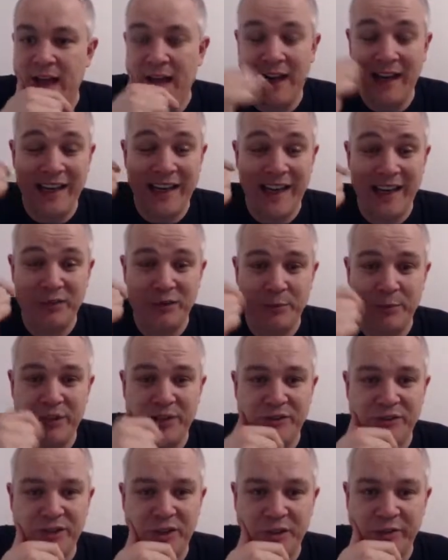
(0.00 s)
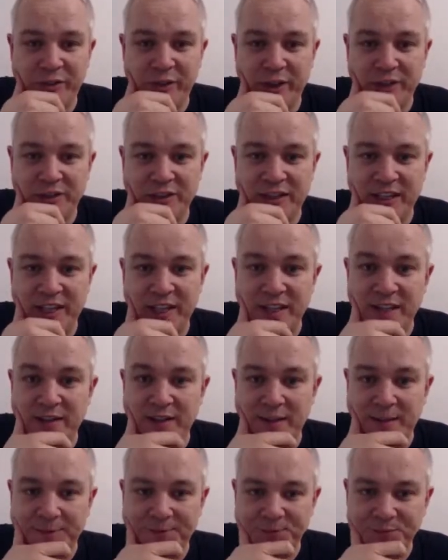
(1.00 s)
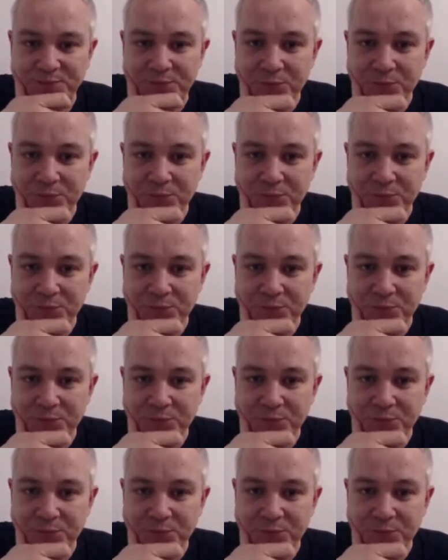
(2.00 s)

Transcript: and he hasn't been so far today either.